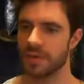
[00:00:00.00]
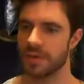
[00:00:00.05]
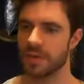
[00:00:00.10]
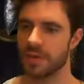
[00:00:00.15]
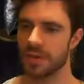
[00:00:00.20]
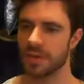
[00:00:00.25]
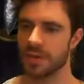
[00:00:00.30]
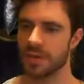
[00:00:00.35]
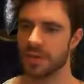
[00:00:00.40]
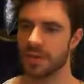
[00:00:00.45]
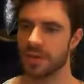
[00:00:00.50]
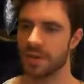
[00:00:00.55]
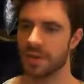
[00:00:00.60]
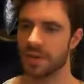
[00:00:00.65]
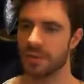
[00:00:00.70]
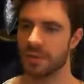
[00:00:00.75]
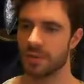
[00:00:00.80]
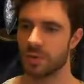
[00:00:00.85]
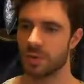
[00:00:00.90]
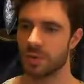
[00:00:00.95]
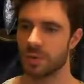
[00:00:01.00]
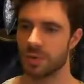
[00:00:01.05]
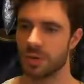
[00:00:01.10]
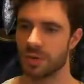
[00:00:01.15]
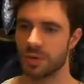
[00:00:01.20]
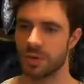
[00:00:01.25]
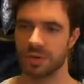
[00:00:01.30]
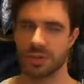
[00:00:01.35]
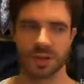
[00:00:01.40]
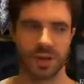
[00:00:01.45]
Yeah, you keep dropping
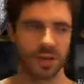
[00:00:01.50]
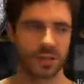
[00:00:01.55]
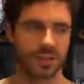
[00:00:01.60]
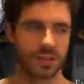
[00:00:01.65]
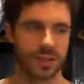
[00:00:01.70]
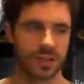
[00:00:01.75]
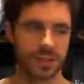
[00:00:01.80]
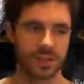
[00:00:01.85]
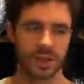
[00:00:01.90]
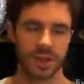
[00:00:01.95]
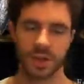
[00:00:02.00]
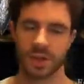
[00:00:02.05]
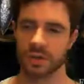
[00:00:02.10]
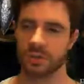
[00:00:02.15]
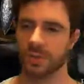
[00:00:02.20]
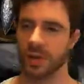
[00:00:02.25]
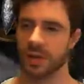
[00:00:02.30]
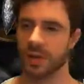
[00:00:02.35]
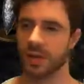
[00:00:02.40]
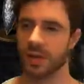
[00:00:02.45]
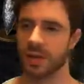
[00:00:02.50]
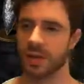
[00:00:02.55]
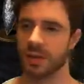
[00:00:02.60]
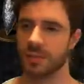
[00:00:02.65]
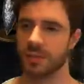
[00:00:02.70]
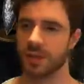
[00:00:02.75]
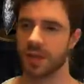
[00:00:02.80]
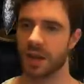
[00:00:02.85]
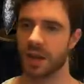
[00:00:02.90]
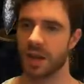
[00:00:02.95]
these Titanite chunks, man. I'll
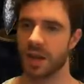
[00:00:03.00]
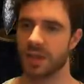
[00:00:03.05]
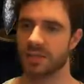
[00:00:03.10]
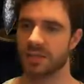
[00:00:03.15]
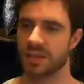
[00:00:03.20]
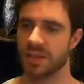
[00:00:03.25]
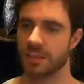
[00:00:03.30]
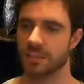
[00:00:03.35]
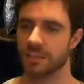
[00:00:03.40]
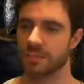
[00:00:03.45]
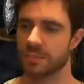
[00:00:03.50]
keep collecting them.